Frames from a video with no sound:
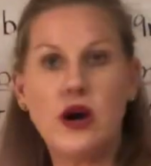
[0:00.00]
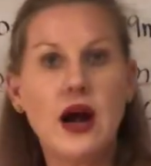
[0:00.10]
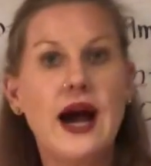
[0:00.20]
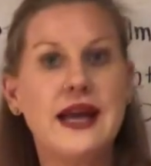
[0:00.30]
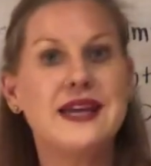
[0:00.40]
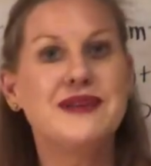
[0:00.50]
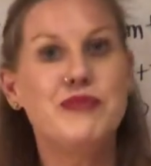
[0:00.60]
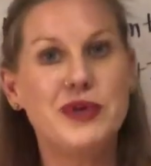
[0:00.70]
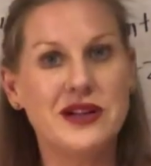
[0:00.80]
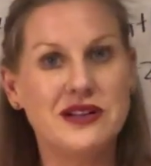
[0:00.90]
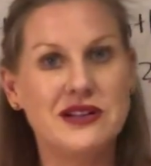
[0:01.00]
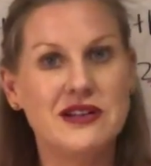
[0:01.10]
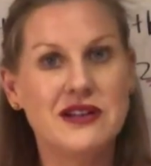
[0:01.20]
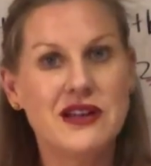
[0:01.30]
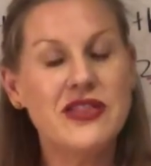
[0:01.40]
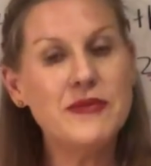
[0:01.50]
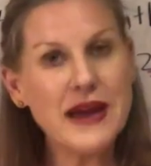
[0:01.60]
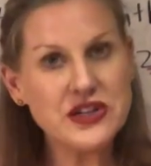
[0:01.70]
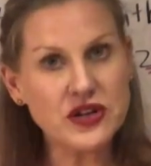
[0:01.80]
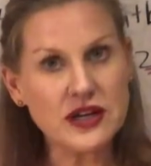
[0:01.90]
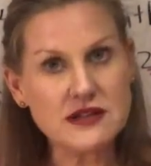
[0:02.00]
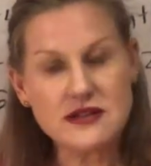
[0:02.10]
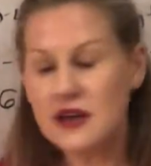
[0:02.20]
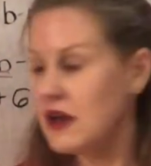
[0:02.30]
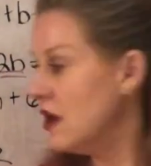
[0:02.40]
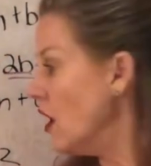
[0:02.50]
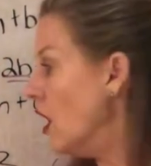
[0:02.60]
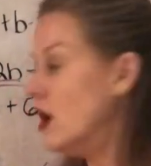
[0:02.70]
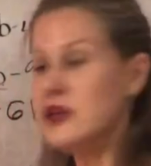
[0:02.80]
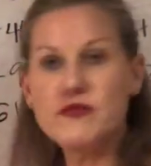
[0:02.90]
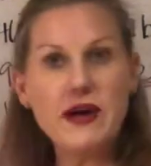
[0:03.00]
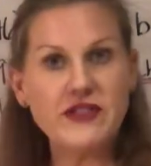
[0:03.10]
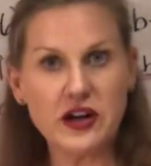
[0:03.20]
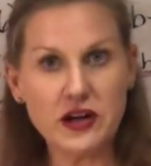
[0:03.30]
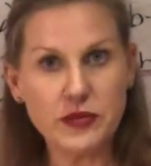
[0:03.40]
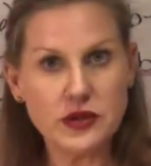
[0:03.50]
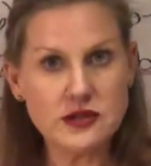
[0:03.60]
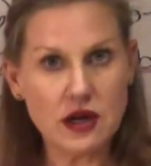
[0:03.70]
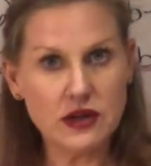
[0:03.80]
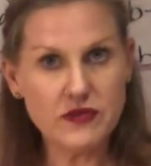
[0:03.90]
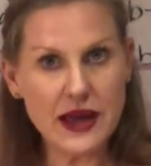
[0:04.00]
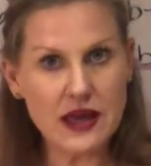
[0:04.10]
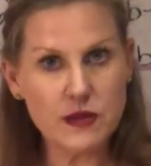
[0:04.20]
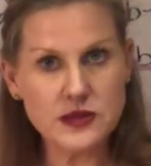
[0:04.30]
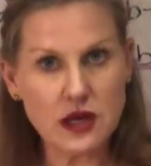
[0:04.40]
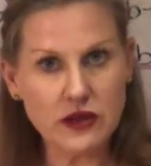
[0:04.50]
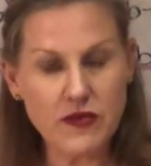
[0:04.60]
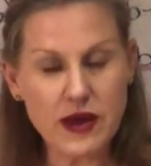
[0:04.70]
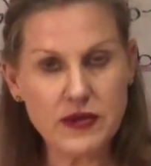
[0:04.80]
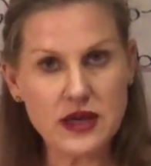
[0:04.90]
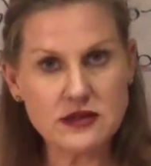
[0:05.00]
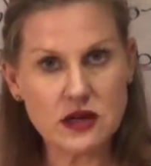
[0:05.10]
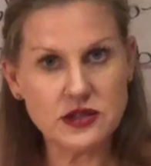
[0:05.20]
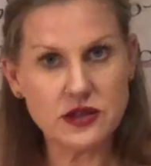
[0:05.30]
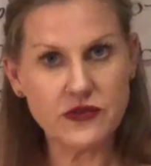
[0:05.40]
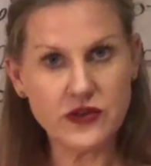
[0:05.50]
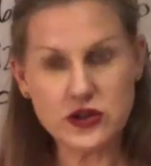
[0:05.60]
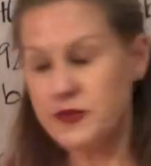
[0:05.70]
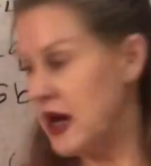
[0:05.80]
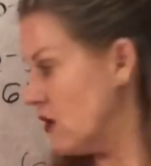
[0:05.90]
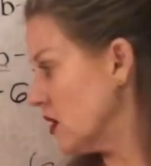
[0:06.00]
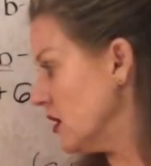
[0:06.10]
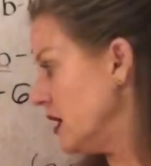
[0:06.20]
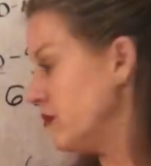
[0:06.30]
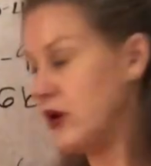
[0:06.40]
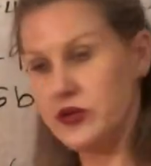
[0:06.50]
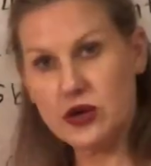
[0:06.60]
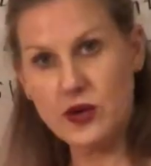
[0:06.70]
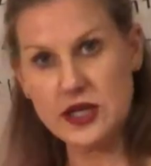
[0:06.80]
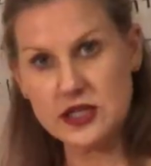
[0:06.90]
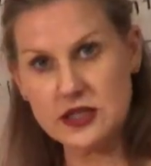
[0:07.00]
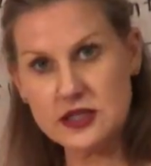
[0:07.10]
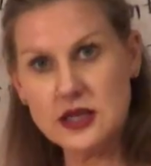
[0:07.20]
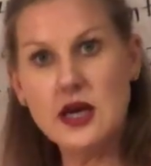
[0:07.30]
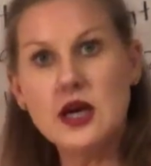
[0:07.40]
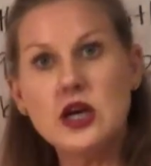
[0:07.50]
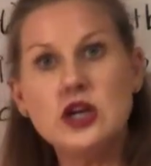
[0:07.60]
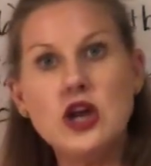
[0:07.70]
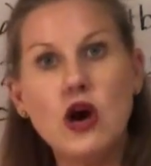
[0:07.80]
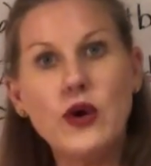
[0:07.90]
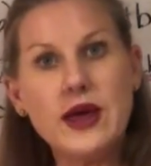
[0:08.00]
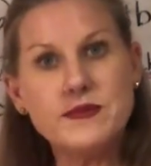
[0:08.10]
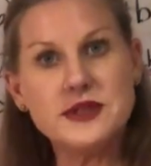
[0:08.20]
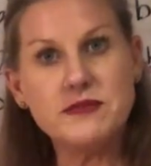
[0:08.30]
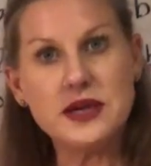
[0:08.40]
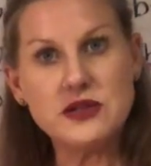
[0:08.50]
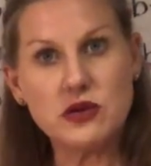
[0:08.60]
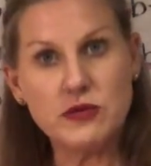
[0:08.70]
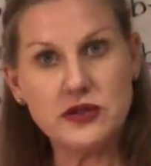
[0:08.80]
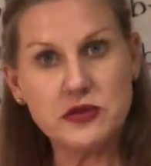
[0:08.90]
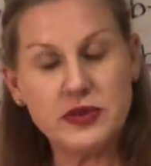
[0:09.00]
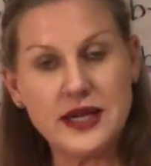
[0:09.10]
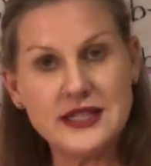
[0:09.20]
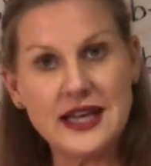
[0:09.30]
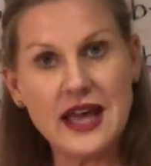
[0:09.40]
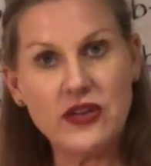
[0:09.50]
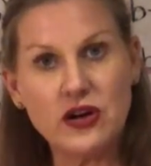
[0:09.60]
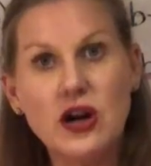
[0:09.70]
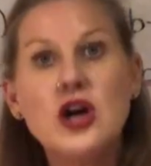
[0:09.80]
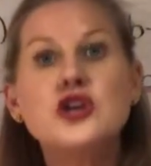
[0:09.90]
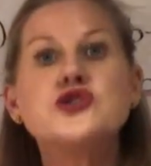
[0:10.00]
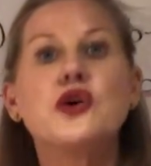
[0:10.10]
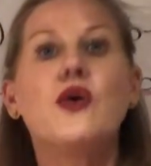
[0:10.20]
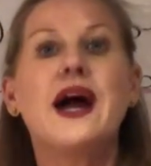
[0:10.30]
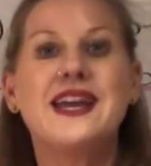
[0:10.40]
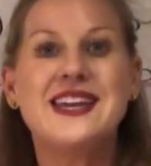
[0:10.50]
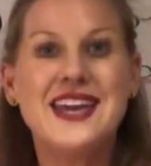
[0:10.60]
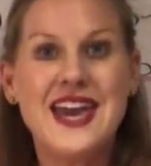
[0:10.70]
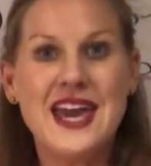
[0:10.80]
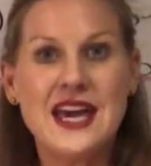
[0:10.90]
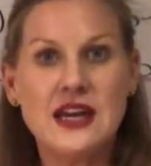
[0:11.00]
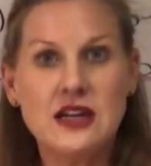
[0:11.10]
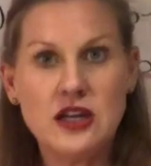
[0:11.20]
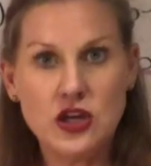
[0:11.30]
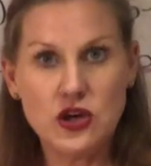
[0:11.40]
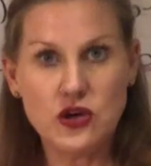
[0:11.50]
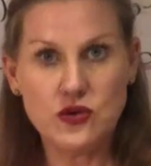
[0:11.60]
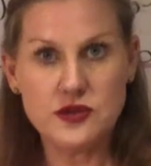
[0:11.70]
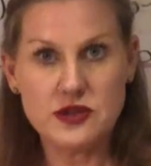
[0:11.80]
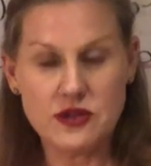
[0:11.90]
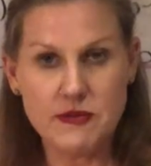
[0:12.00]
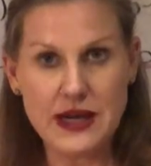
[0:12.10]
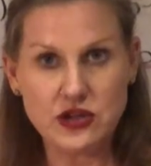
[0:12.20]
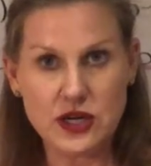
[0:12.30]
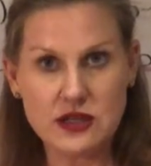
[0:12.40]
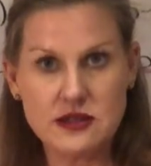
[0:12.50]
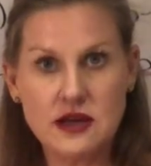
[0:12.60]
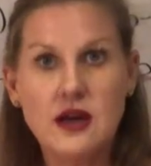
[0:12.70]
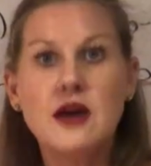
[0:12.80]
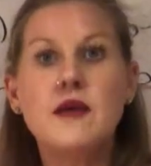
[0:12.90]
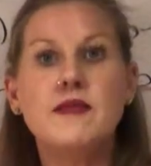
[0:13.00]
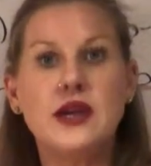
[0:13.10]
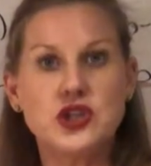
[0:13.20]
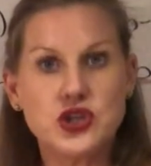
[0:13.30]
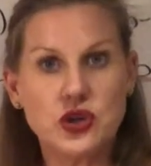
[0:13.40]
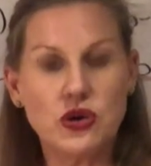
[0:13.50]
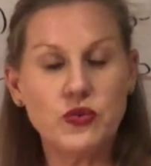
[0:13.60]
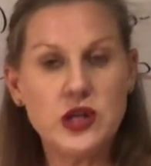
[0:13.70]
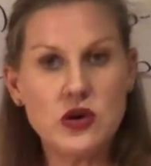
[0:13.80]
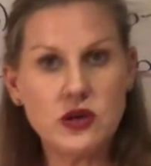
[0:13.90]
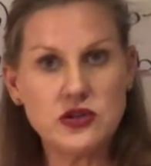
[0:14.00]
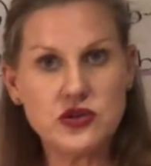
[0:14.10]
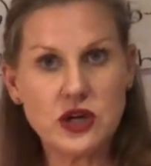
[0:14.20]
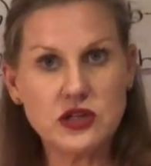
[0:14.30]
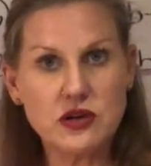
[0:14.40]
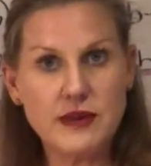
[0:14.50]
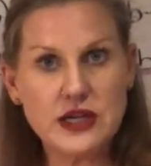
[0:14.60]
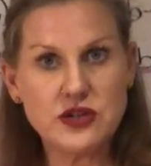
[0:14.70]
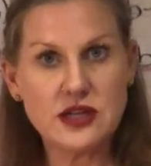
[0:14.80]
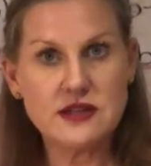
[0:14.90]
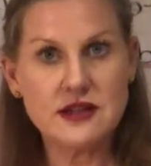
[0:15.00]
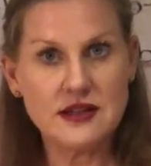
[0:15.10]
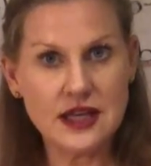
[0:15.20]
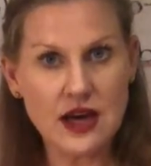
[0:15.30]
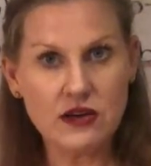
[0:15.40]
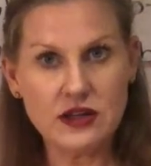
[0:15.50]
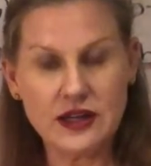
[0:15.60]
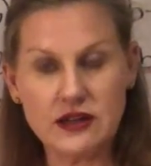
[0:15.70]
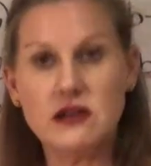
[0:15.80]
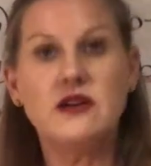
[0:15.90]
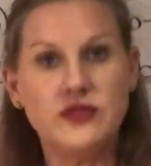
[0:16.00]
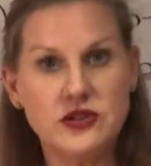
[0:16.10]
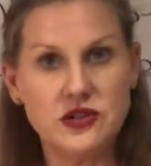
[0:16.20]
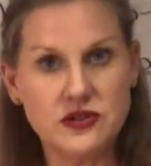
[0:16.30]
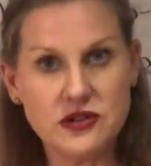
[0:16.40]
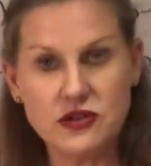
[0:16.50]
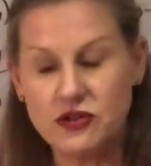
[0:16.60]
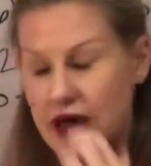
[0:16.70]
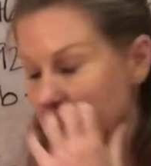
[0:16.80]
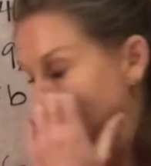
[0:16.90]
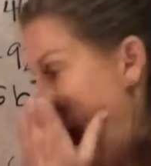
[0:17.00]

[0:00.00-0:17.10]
where I can build the matrix. All of my variables, all of my m's, all of my b's are to the first power in both equations. No m's and b's are multiplied together, so I can use the matrix. Make sure when you construct your matrix in the calculator, if you choose to do that,